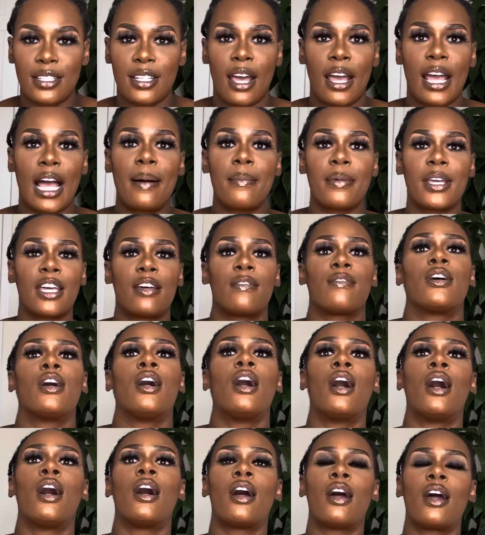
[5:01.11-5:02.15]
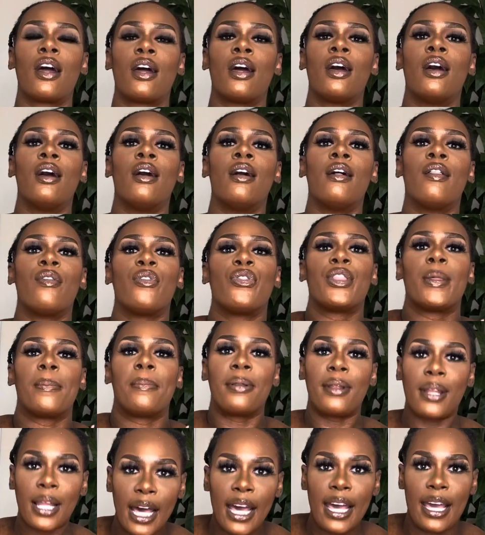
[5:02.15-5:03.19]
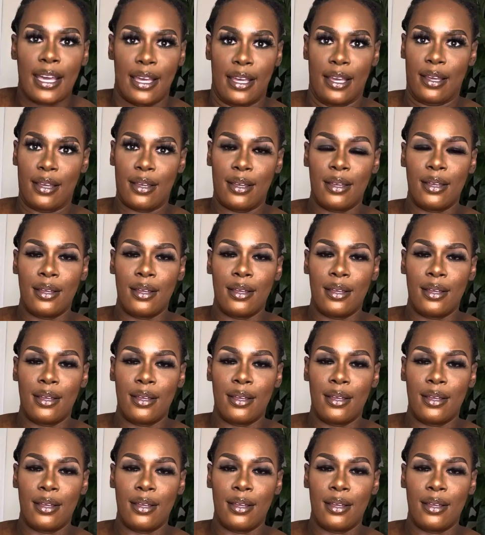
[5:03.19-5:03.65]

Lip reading: Like, I'm giving her the play.